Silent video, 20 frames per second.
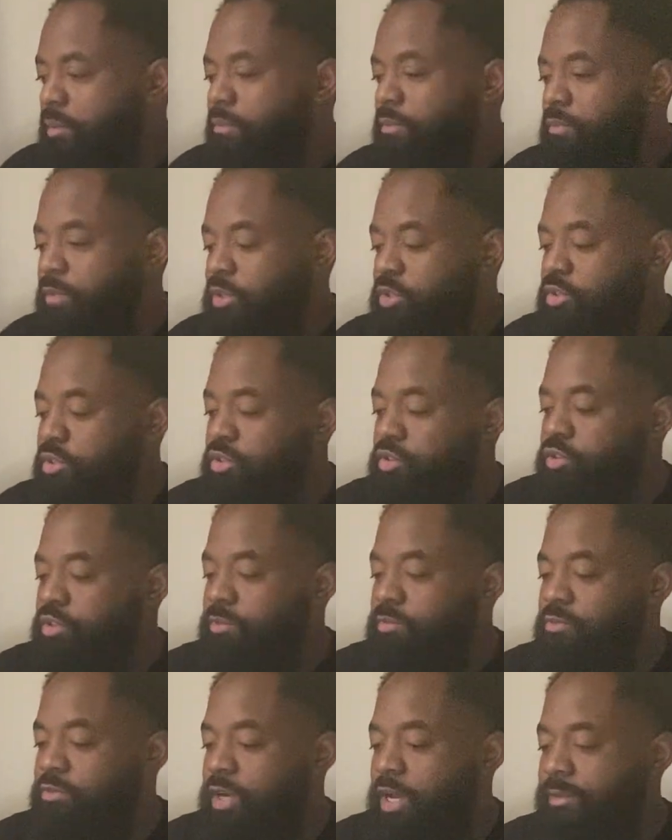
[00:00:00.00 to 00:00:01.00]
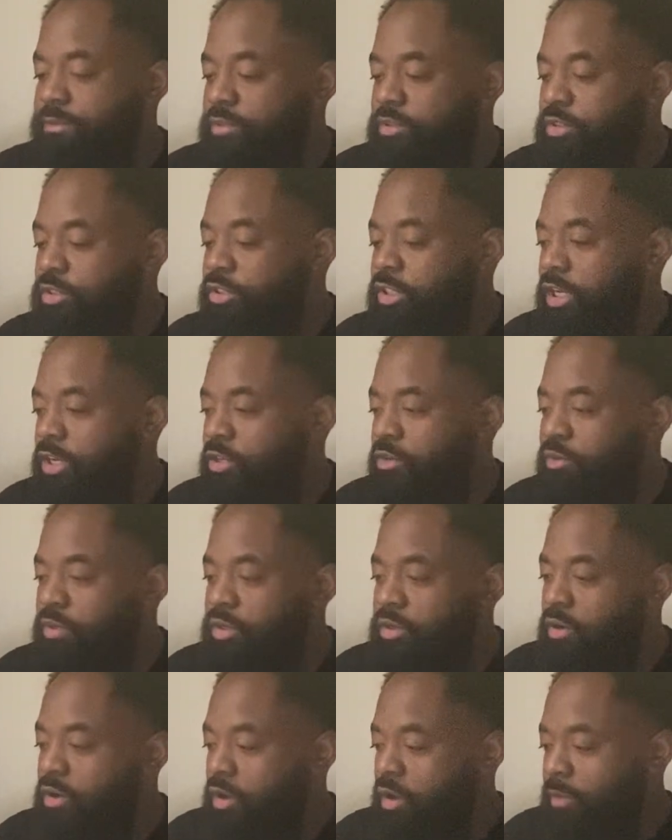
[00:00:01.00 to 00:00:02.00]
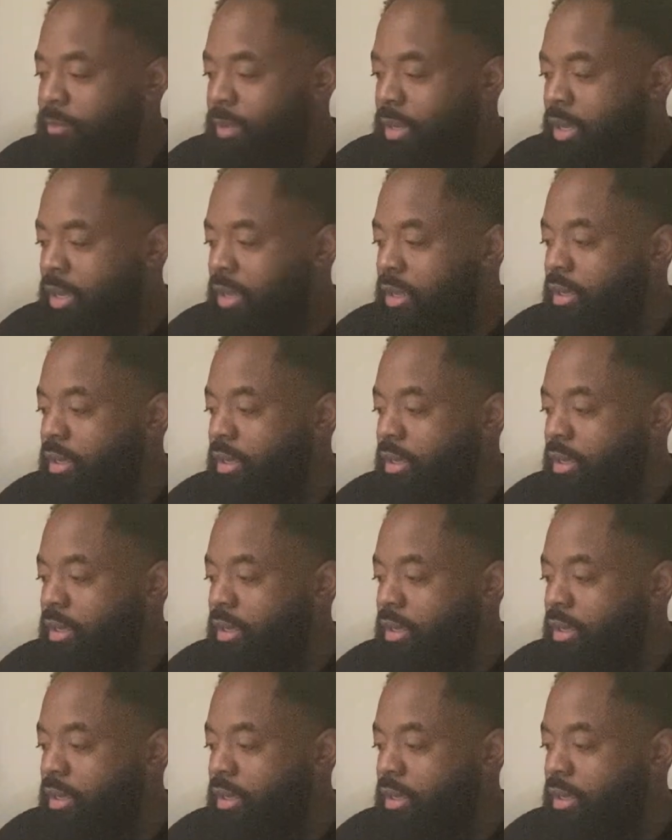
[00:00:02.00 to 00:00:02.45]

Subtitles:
Make sure you subscribe to the channel and all, man.